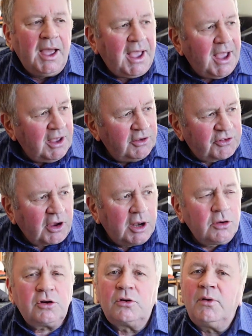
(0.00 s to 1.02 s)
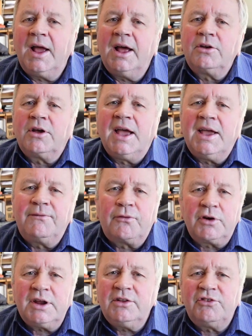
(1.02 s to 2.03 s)
As I look around, I have
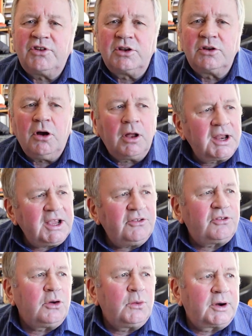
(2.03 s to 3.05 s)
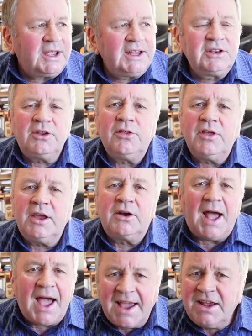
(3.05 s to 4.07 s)
friends and colleagues who are into
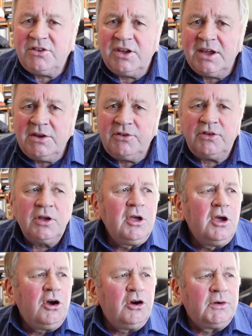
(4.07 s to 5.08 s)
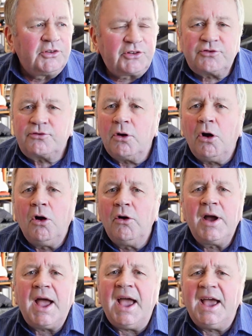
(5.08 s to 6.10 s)
their 80s, who are
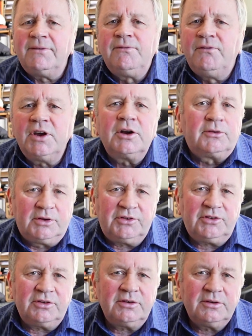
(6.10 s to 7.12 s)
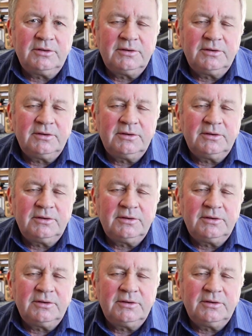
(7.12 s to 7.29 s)
strong and vigorous.